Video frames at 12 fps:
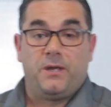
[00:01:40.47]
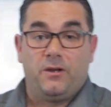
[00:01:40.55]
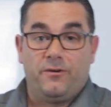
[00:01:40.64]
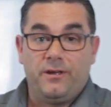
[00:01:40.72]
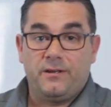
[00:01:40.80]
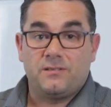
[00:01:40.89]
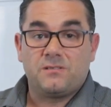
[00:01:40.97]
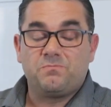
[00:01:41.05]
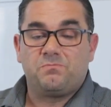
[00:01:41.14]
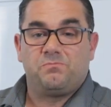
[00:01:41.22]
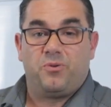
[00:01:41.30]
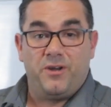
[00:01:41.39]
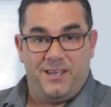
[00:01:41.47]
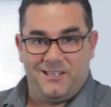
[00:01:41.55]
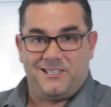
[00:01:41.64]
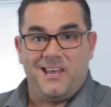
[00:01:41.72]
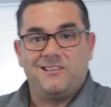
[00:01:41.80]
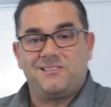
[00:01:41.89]
period, it's pretty
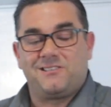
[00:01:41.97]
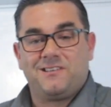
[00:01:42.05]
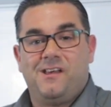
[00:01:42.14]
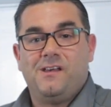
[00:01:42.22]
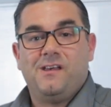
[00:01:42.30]
intense.